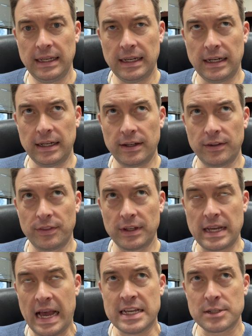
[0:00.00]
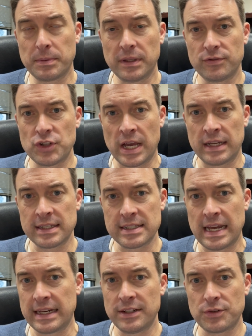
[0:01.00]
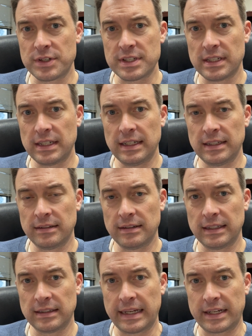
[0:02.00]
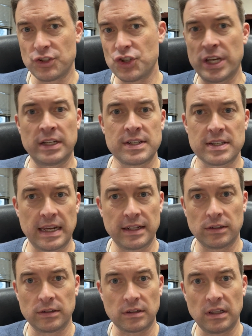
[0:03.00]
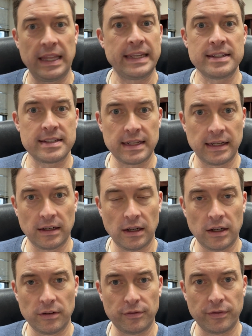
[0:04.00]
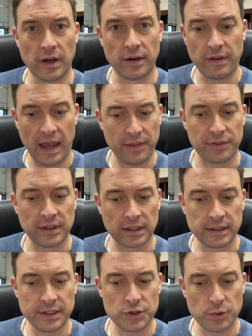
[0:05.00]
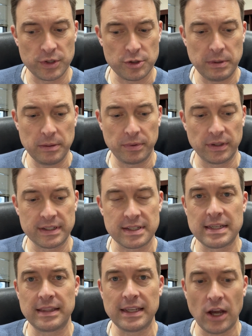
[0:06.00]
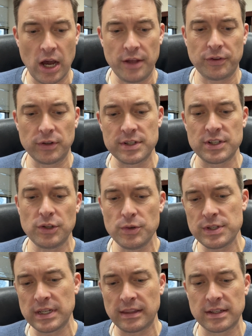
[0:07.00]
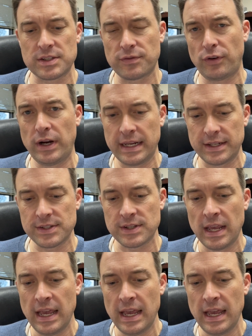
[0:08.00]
The Gospel of John is not interested in like a genocidal cleansing of ethnically Jewish people. Instead, the author is using this phrase